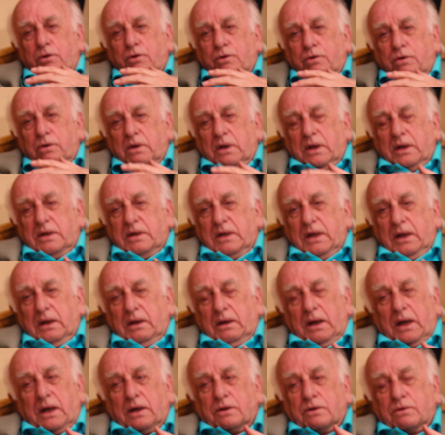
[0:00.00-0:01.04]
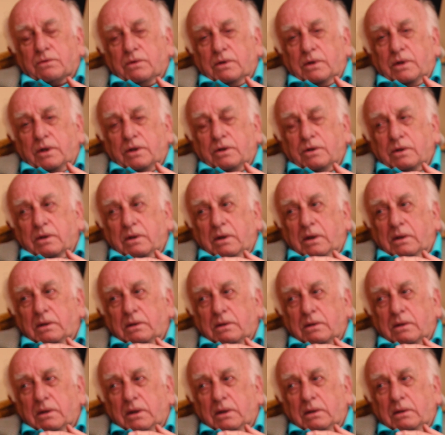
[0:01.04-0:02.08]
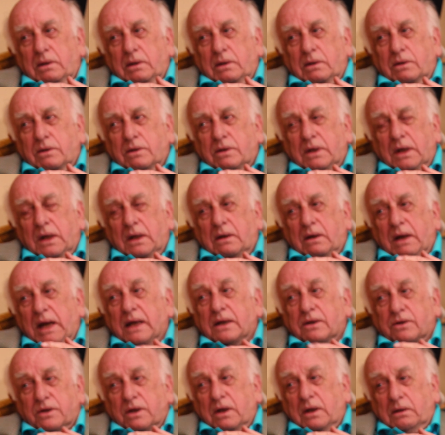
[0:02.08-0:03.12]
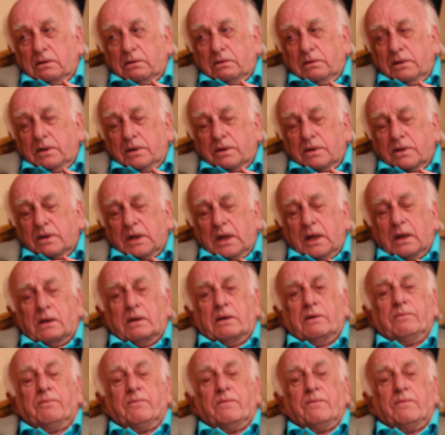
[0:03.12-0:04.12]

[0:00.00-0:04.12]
should I take extradition instead, exile instead?